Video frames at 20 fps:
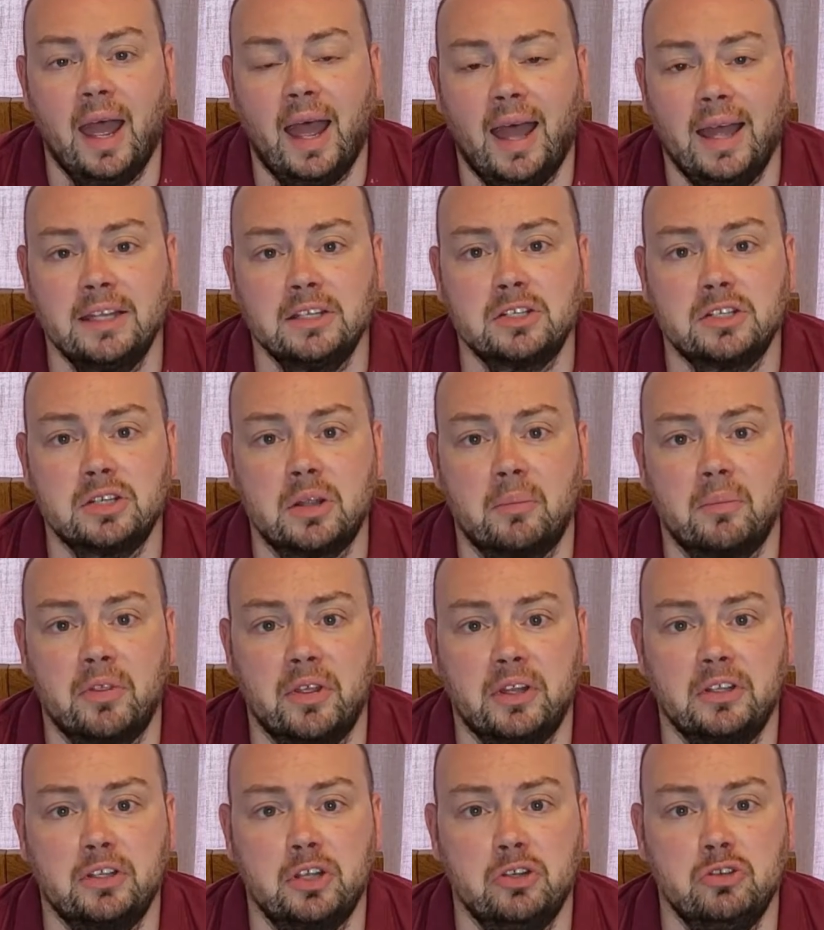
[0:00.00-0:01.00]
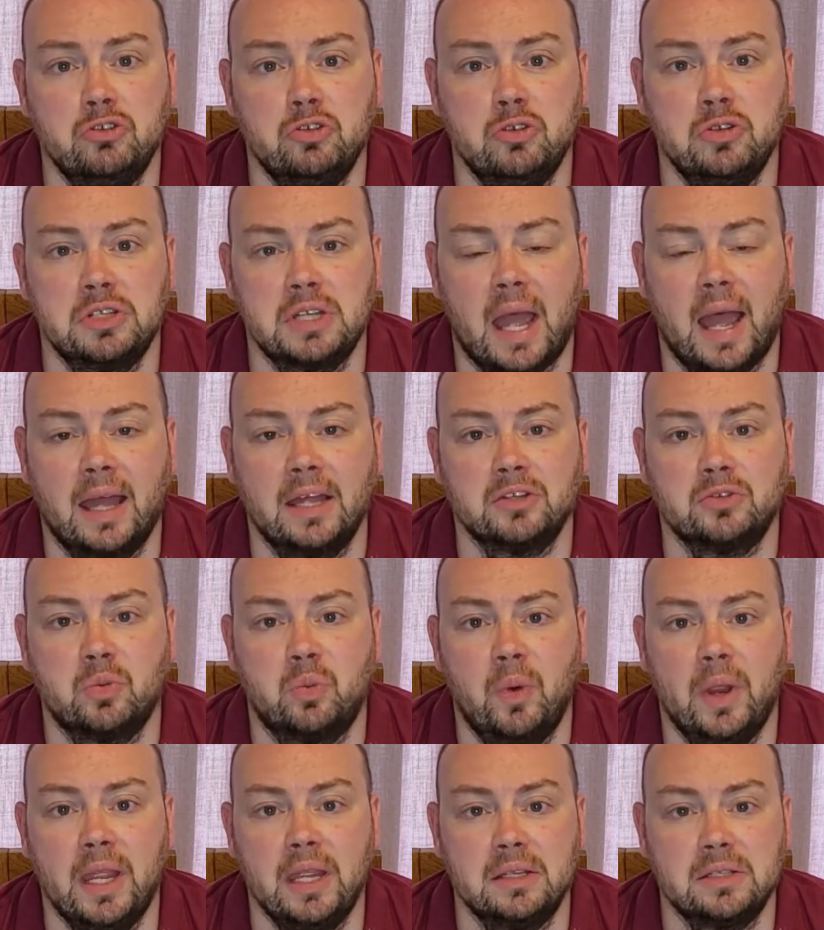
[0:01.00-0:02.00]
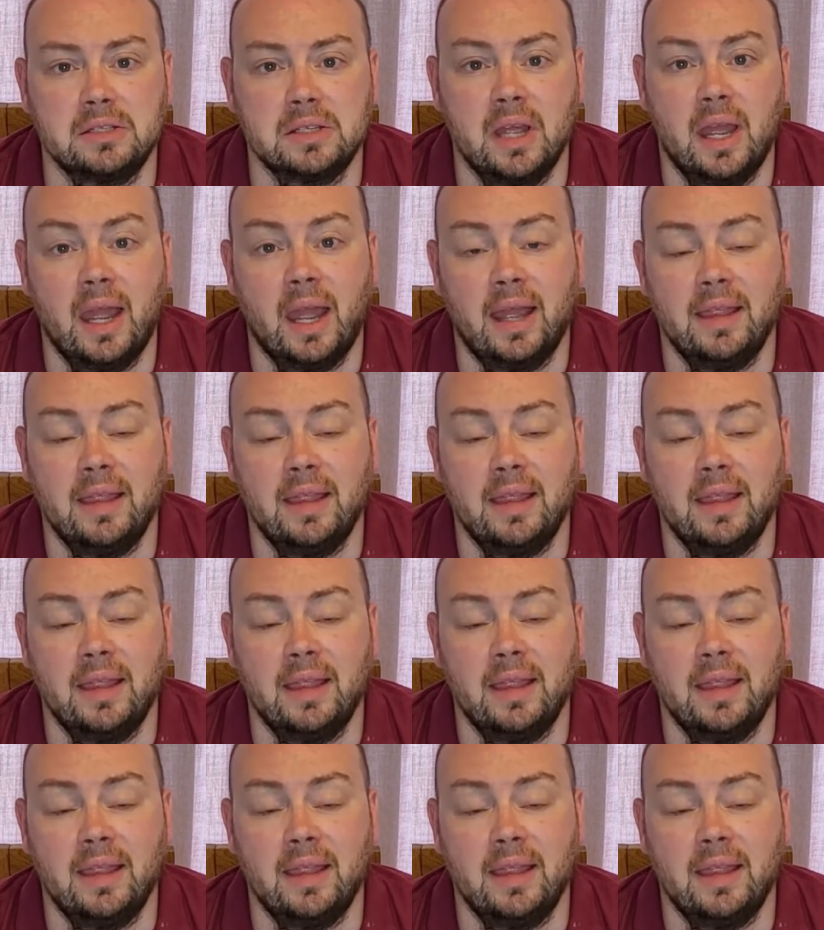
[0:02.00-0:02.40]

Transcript: and something to use as weights.